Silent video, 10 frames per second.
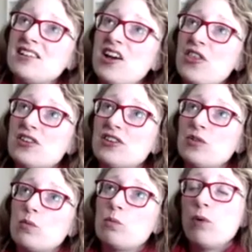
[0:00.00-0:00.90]
i think
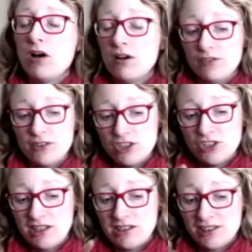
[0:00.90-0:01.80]
part of the
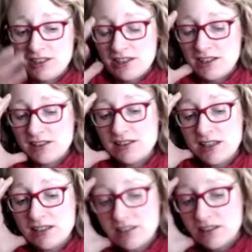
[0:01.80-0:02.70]
challenge isn't it is
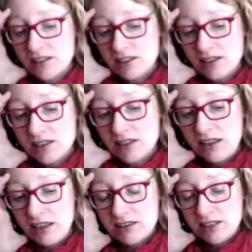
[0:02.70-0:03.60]
is that
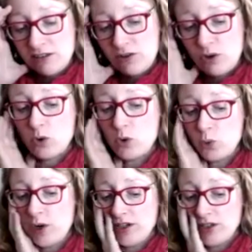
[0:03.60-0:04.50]
it's difficult
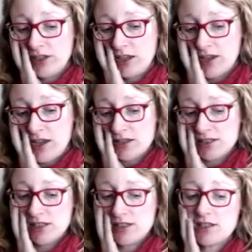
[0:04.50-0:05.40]
when looking at a
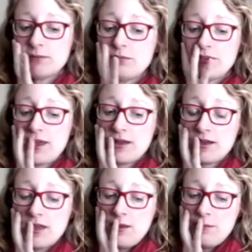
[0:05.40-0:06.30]
system that
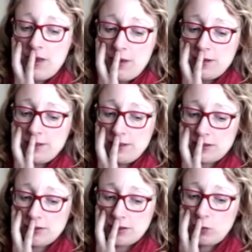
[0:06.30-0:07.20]
maybe
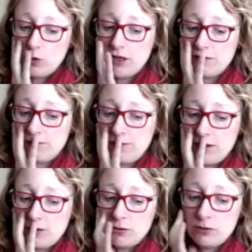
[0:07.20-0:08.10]
doesn't quite
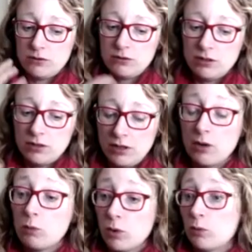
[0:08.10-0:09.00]
feel
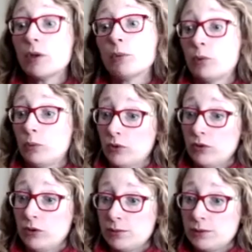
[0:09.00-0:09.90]
like what we would want
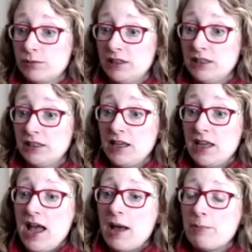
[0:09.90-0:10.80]
optimally
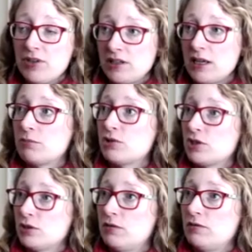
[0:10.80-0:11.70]
and being able
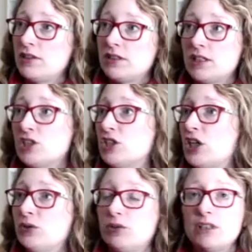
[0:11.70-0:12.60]
to envisage you
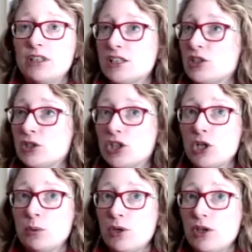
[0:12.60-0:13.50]
know this
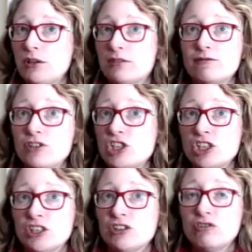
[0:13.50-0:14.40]
utopian
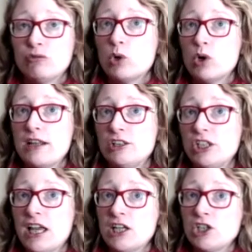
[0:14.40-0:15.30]
vision of what
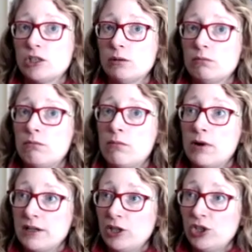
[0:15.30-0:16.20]
education
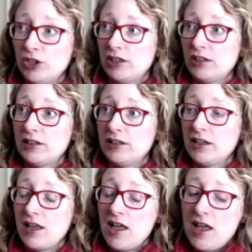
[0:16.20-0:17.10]
might look like
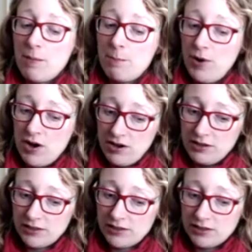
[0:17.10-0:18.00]

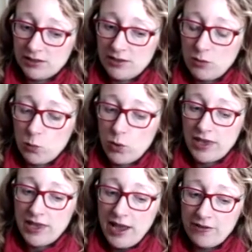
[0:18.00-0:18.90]
but
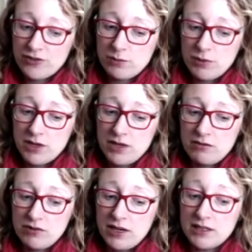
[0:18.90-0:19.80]
we have to be
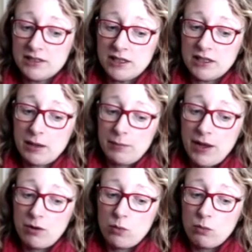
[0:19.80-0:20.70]
realistic
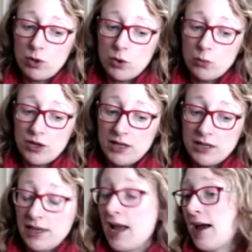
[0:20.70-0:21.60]
about what we
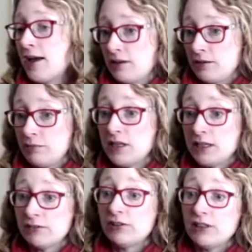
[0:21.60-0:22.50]
can
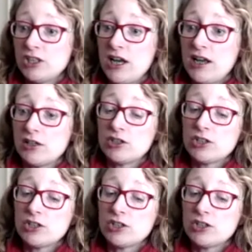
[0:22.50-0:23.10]
meaningfully change